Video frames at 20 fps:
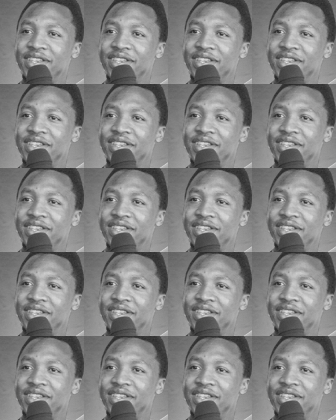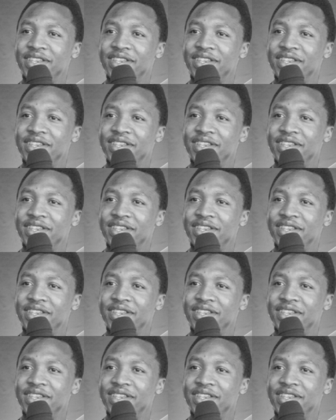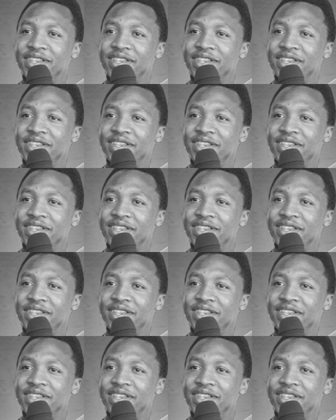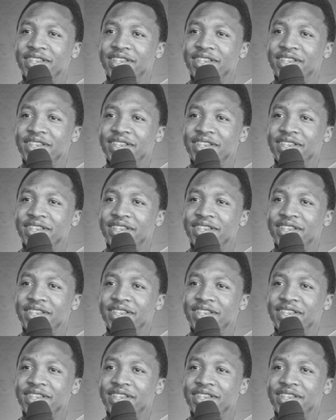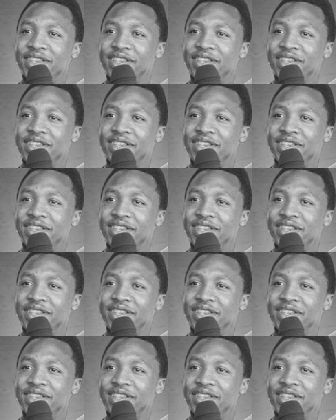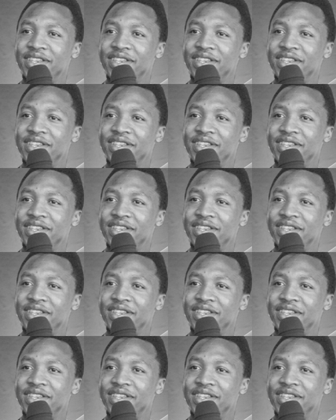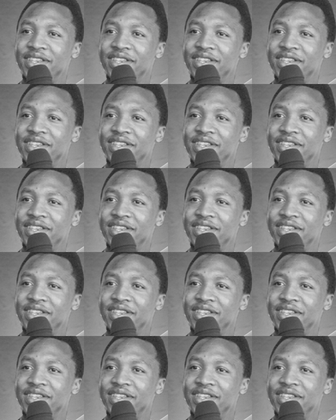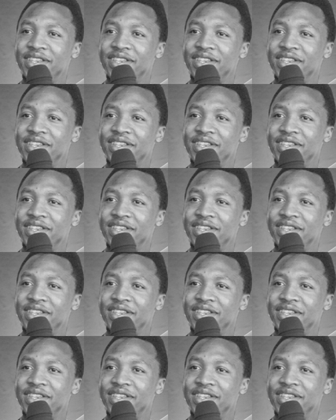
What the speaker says: The face doesn't move, so there is nothing to read.